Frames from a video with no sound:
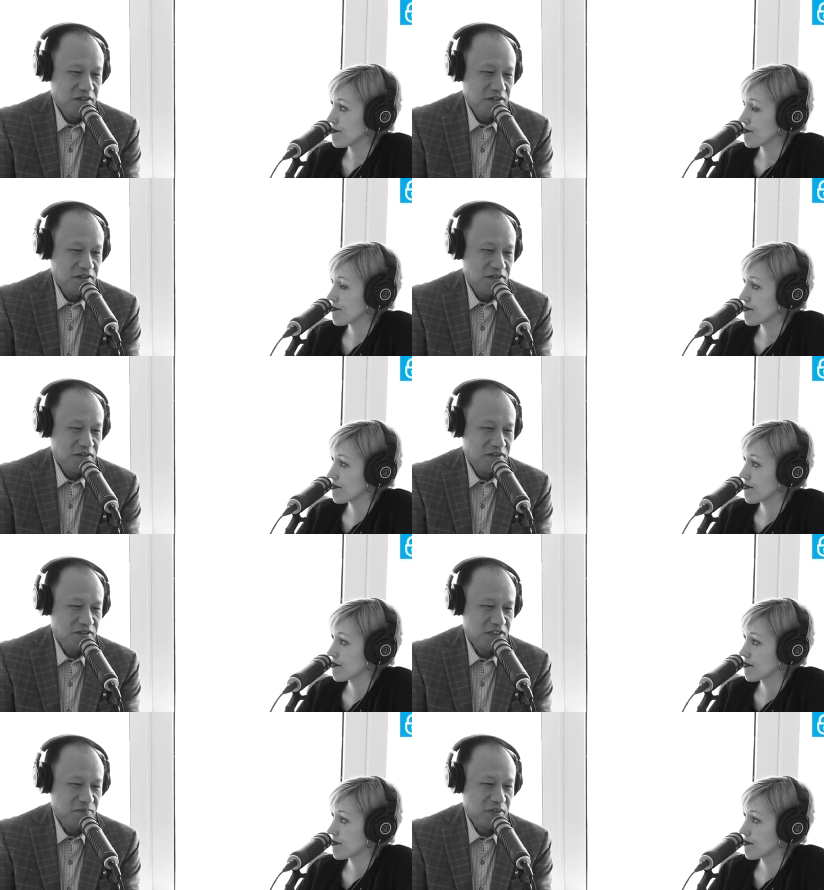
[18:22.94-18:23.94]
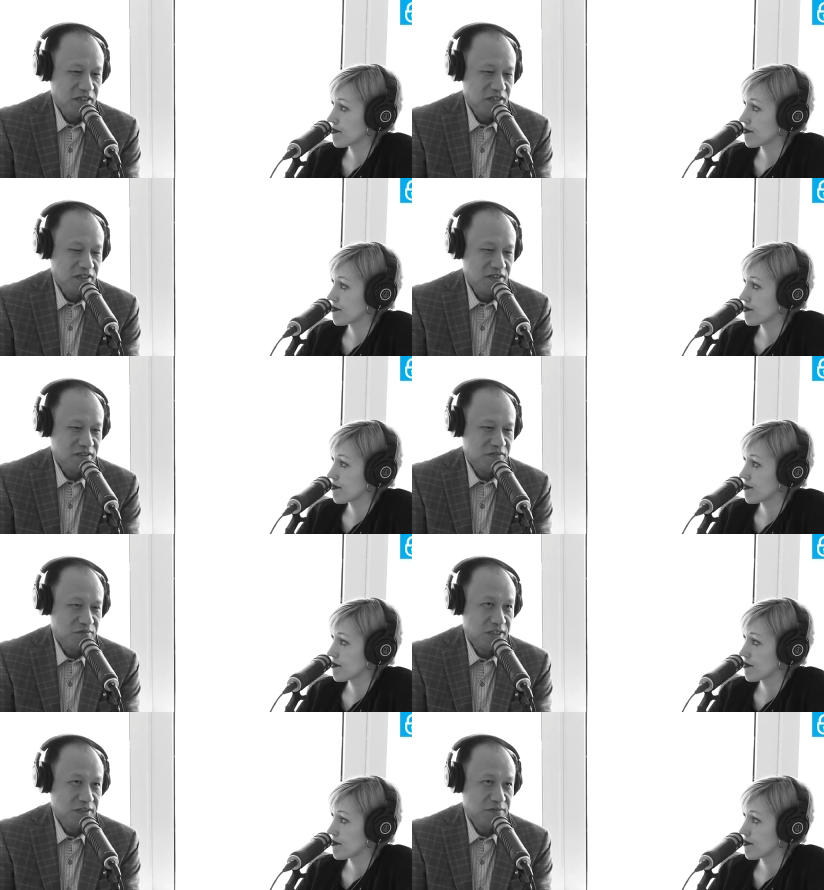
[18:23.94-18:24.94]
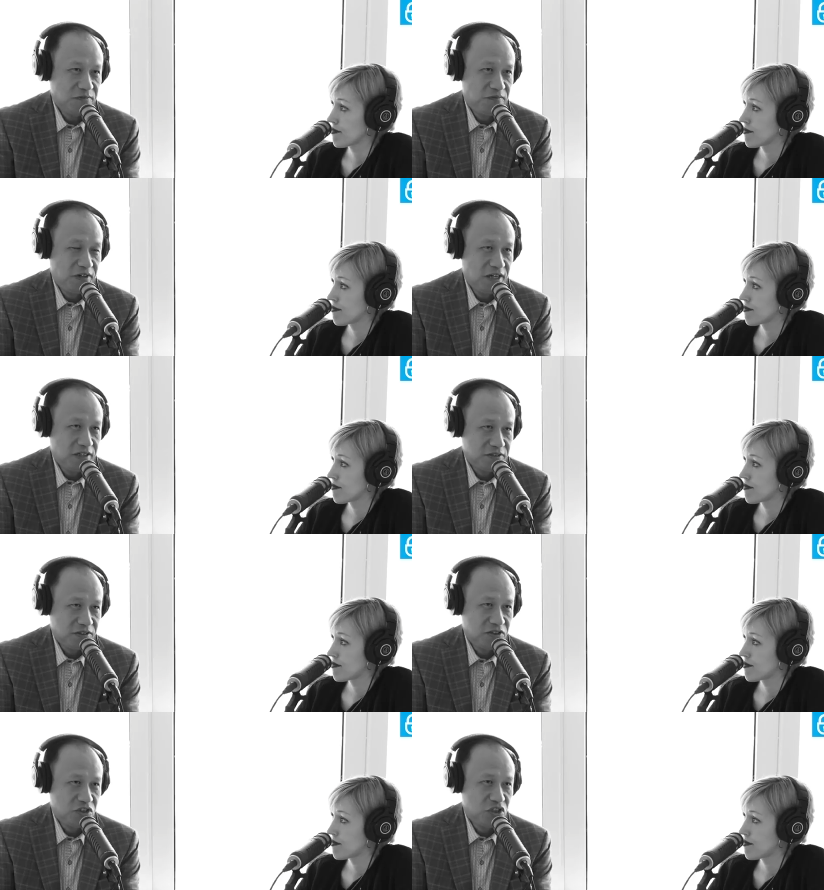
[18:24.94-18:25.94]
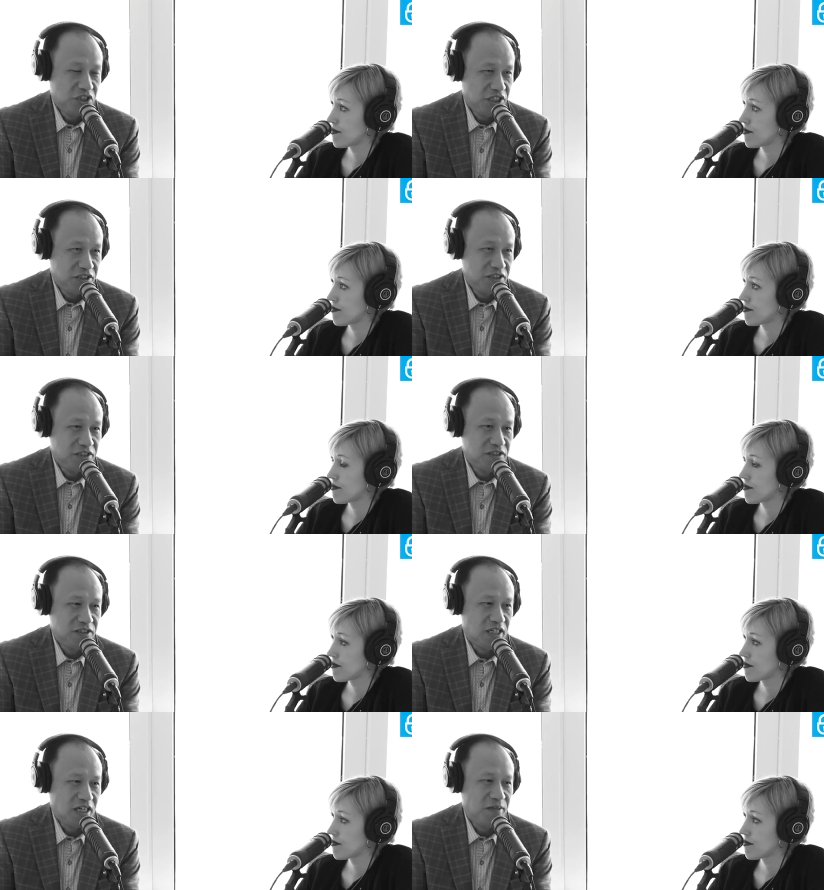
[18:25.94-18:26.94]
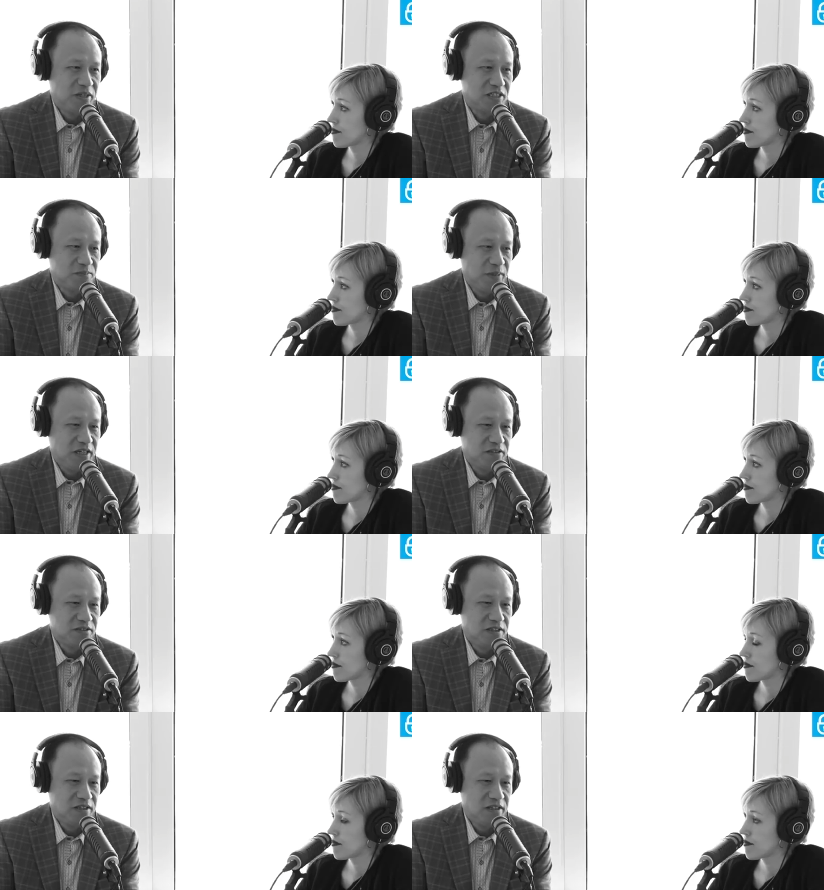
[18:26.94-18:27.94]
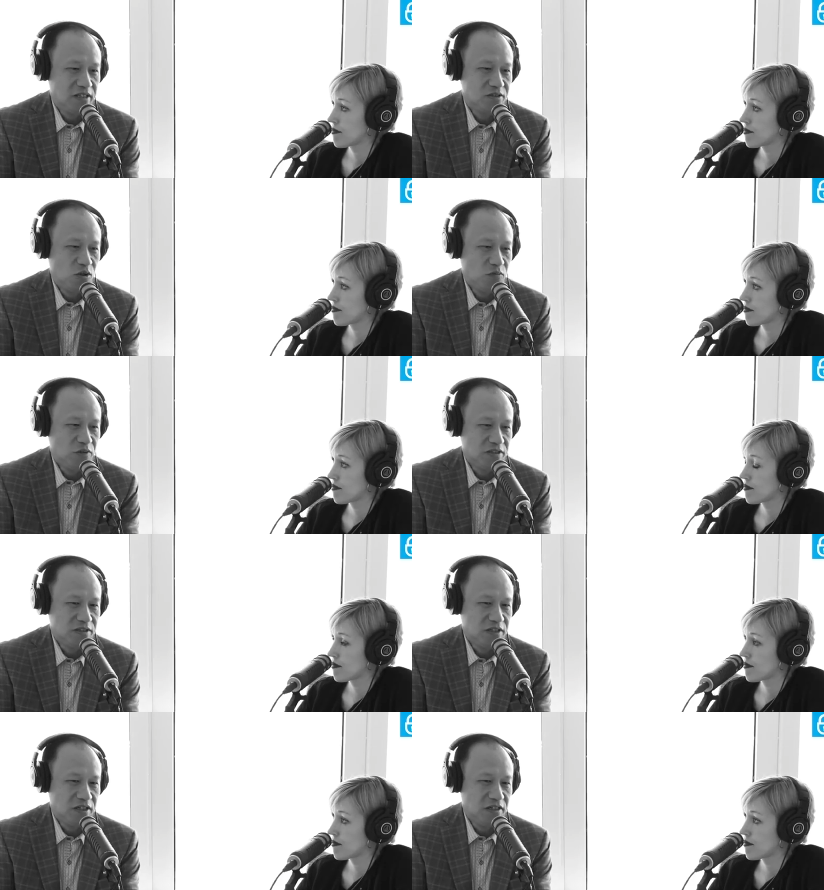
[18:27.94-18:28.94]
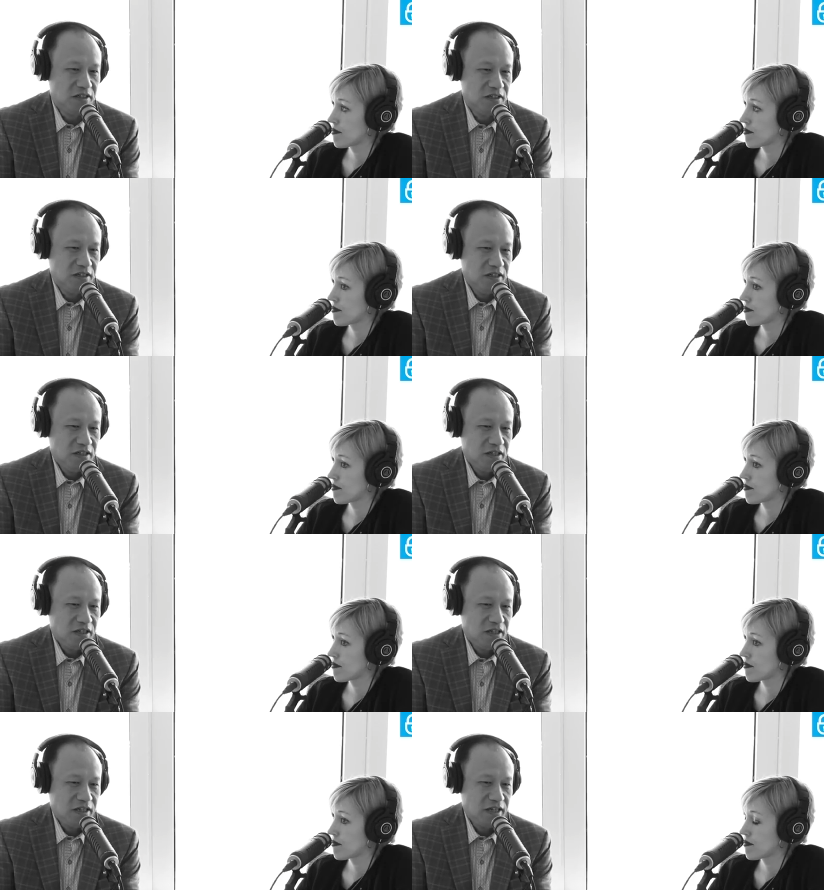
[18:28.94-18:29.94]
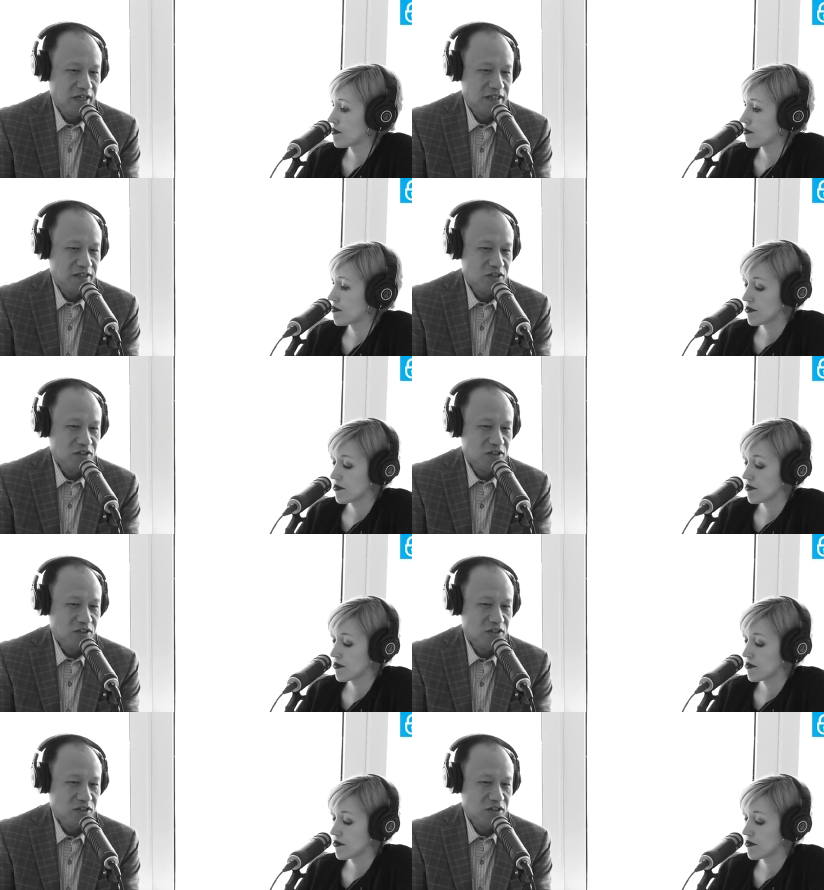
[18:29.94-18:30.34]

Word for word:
Speaker 1: And at the same time, it's a very fast changing dynamic space. That's always get a